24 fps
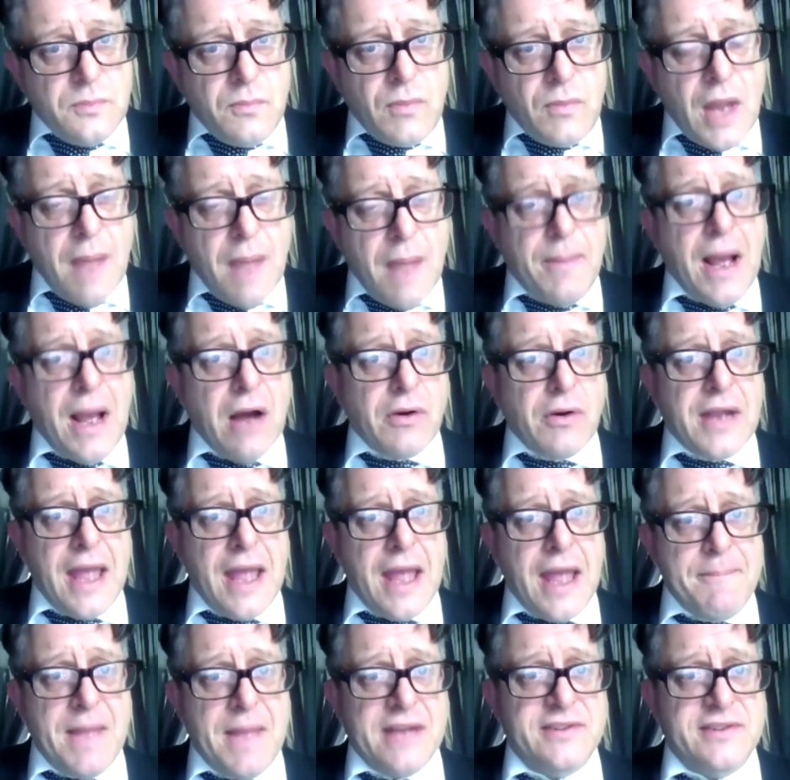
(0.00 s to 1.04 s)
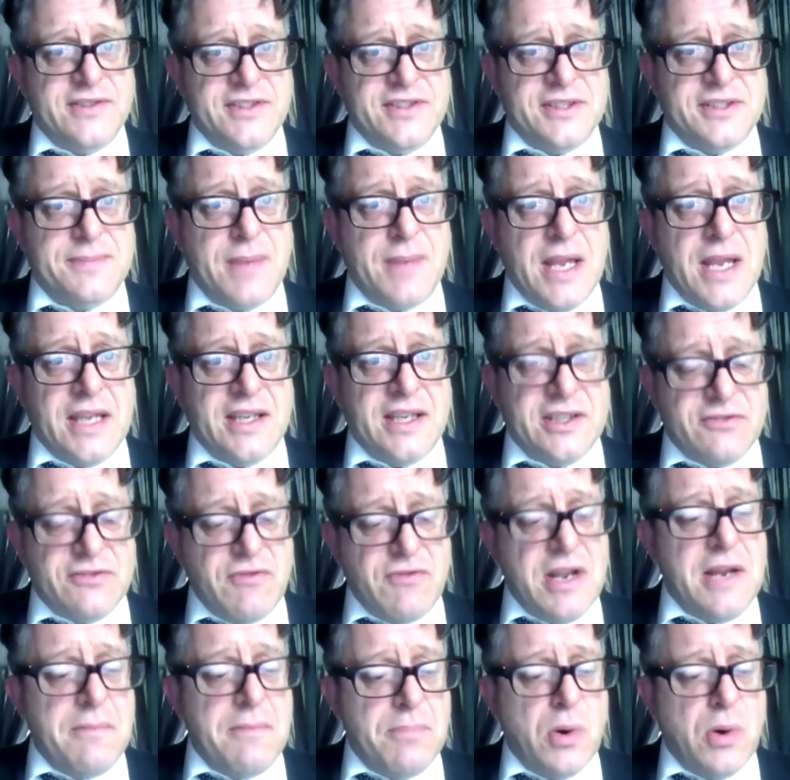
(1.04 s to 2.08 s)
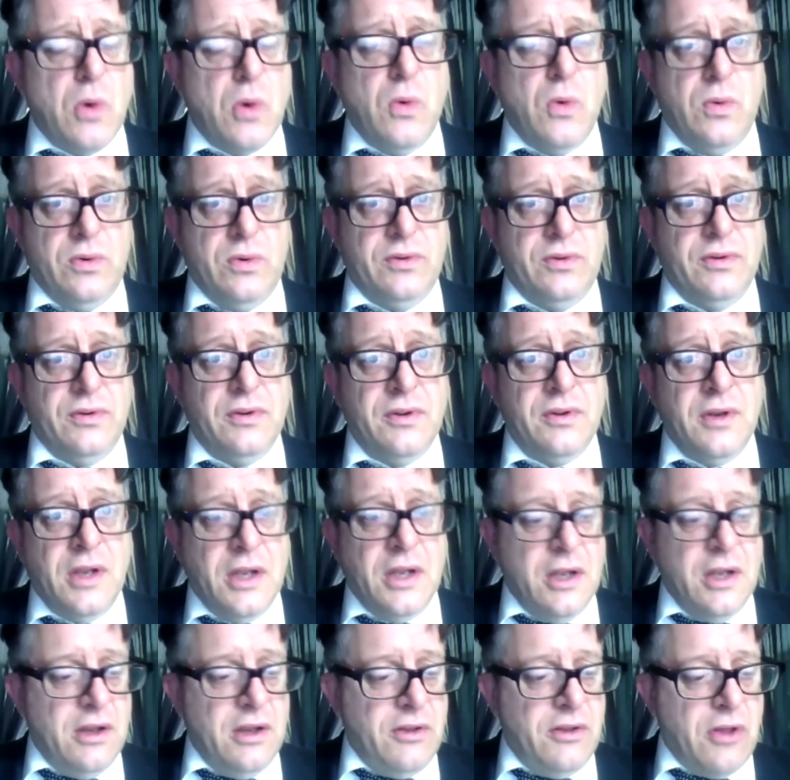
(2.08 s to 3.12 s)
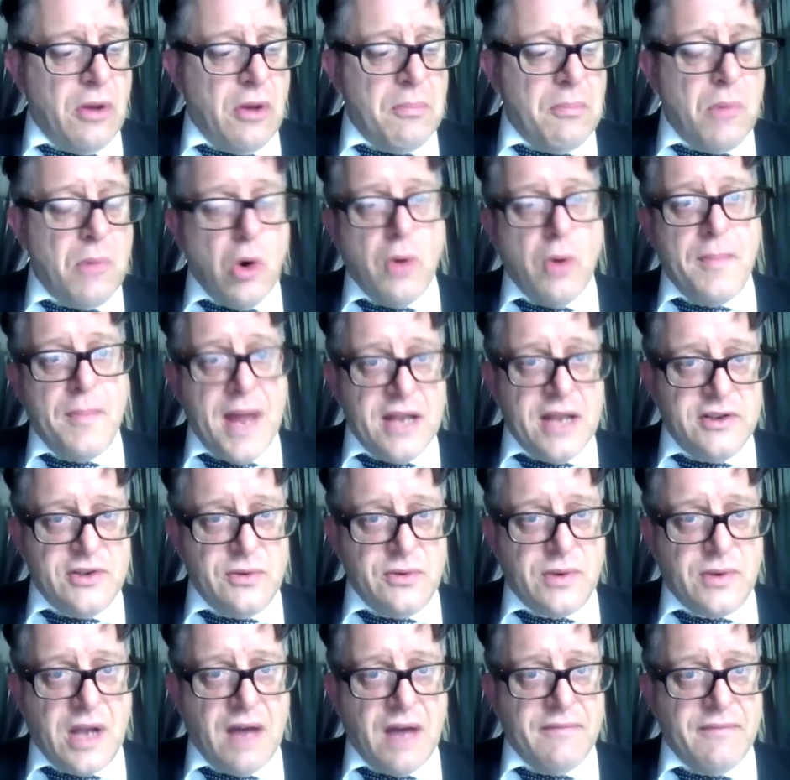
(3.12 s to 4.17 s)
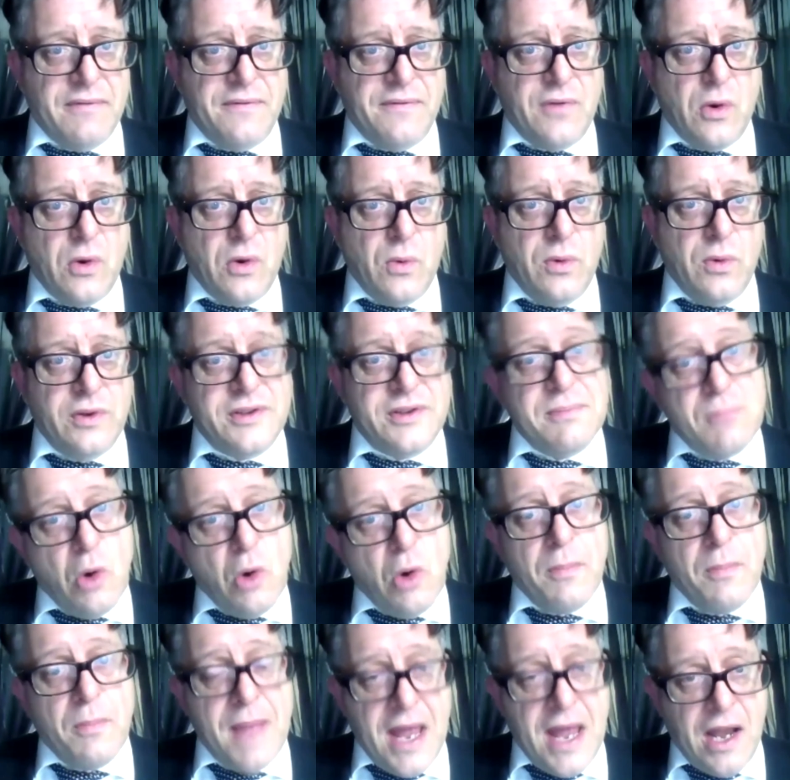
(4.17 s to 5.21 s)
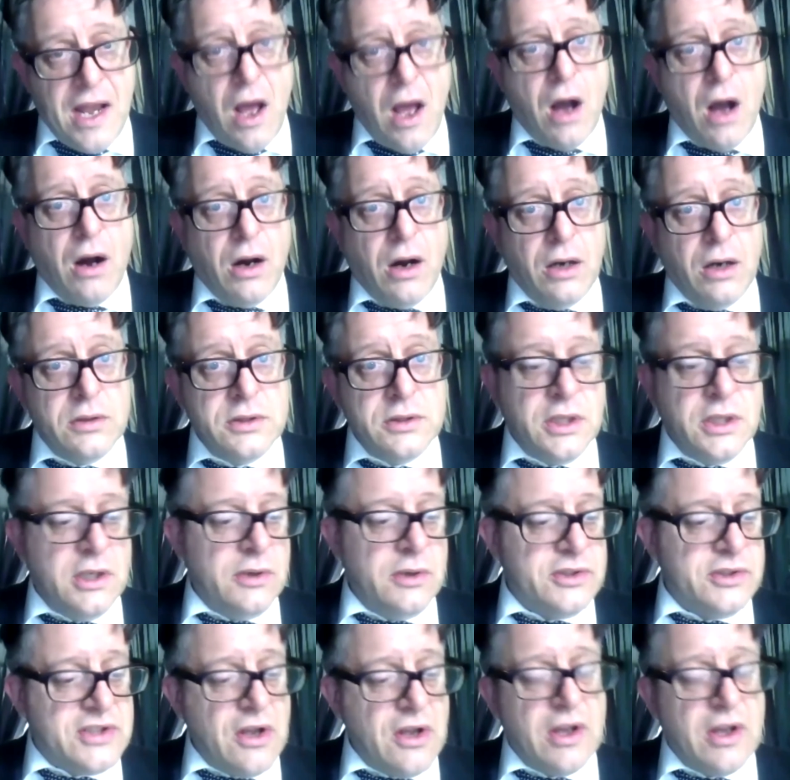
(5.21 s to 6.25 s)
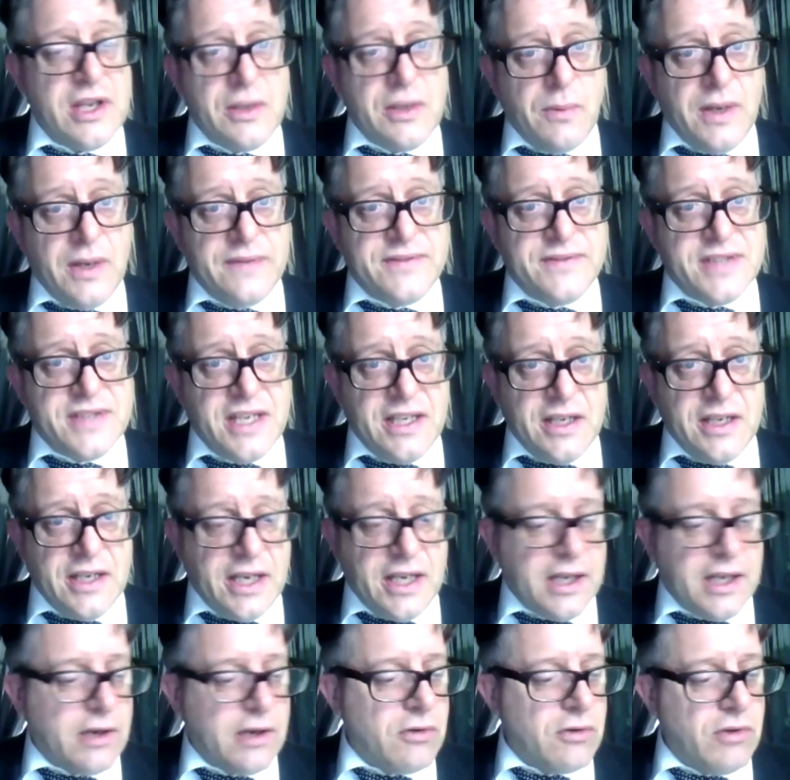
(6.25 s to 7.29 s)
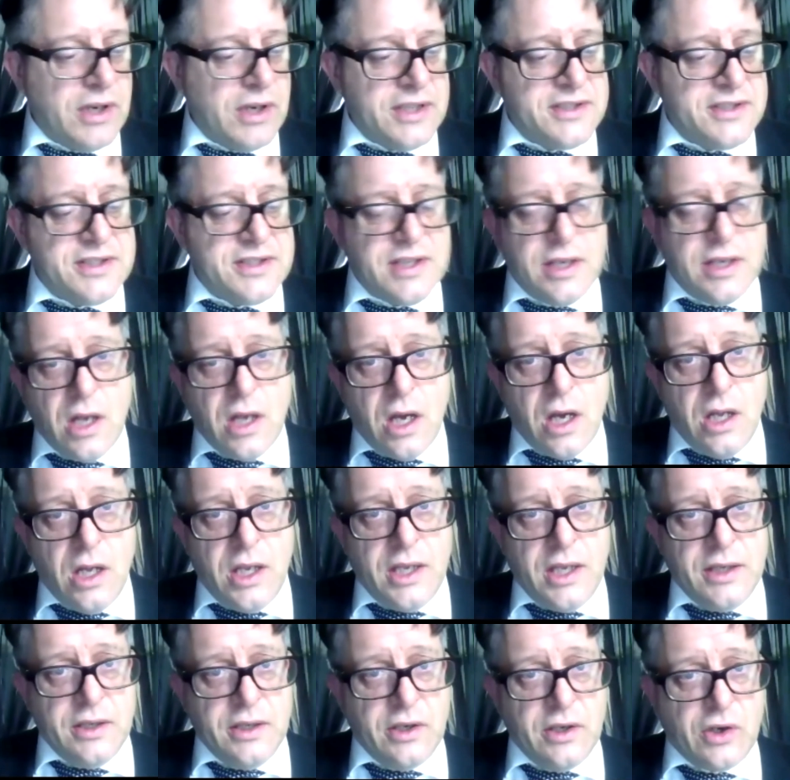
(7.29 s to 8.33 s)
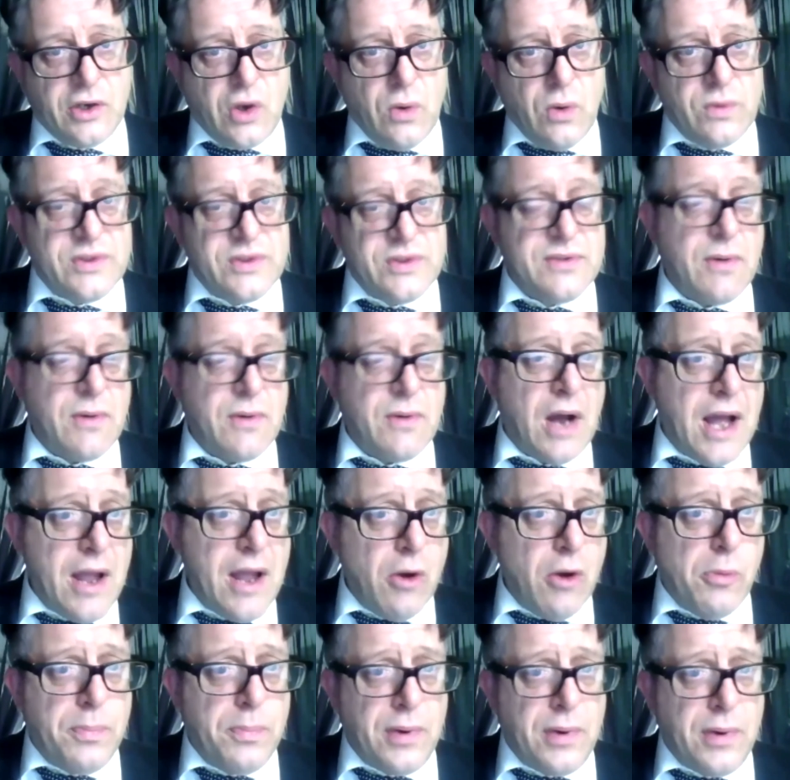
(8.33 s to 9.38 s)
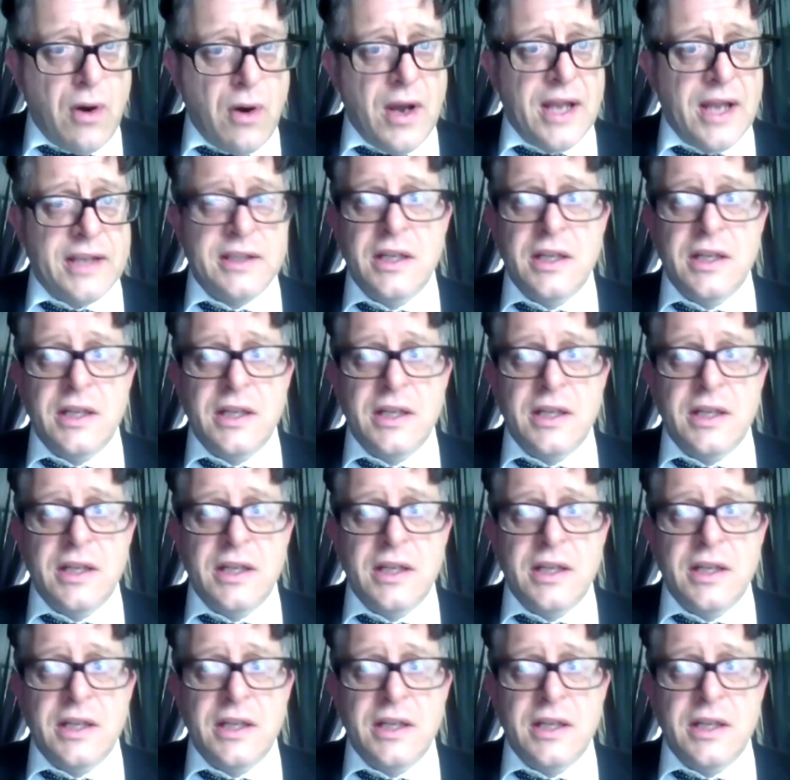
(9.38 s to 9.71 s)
about getting men to speak, it's really important that more men do come forward, and more men are. Certainly we've seen an increase in the course of our helpline.